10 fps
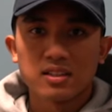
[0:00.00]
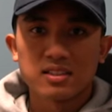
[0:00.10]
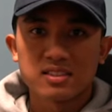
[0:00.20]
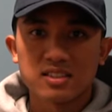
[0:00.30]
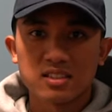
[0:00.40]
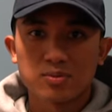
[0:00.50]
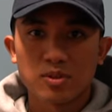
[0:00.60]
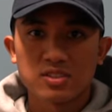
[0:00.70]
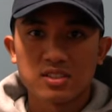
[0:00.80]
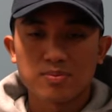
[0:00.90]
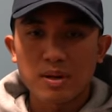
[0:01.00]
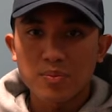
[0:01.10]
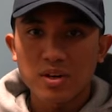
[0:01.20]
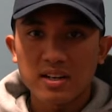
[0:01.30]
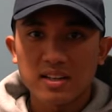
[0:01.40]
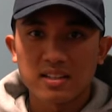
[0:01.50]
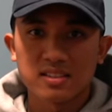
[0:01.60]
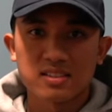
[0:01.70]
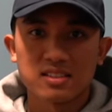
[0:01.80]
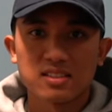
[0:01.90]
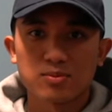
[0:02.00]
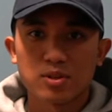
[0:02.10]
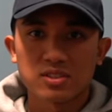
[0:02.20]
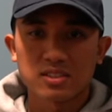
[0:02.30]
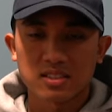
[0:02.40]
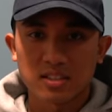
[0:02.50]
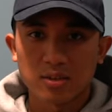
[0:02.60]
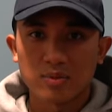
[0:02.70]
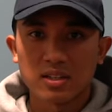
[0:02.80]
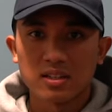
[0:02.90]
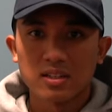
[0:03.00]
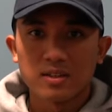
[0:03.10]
the syndesmosis membrane, and the syndesmosis ligament.